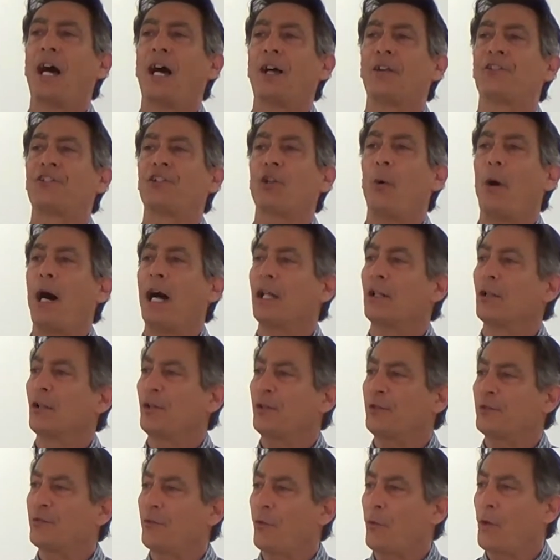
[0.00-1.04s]
So I
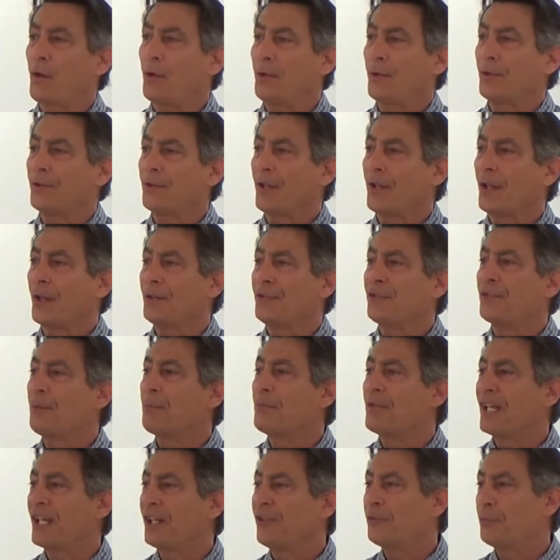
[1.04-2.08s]
looked for some
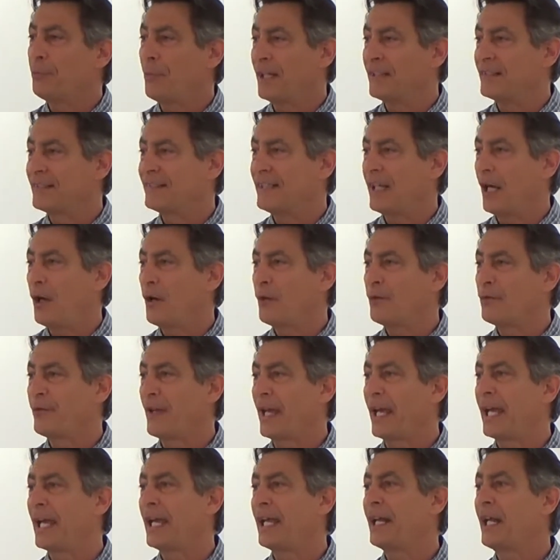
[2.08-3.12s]
things myself,
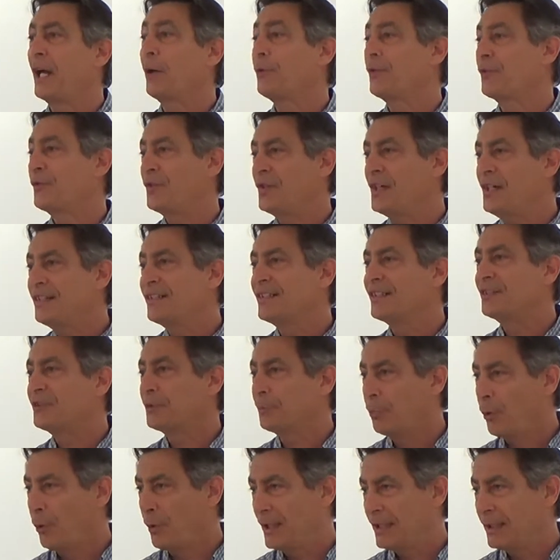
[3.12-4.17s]
and I was very
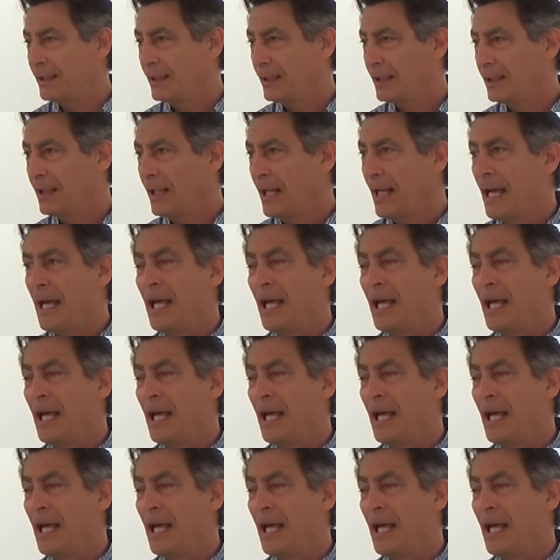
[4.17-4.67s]
disappointed.